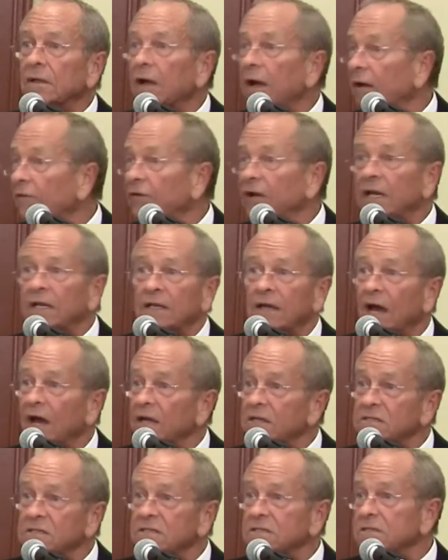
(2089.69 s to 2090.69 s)
of any
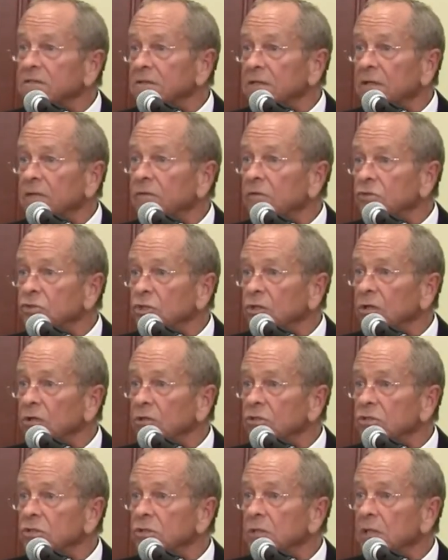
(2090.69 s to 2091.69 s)
diocese in the
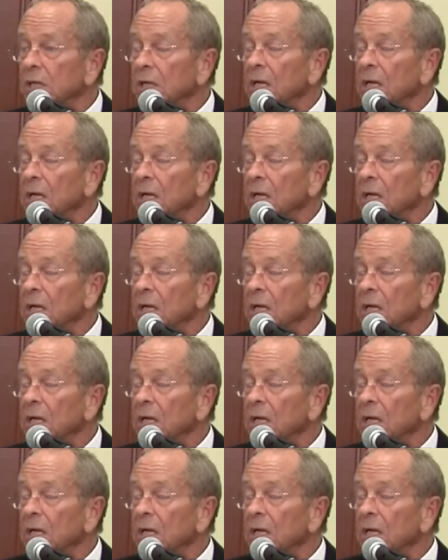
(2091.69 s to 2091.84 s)
church.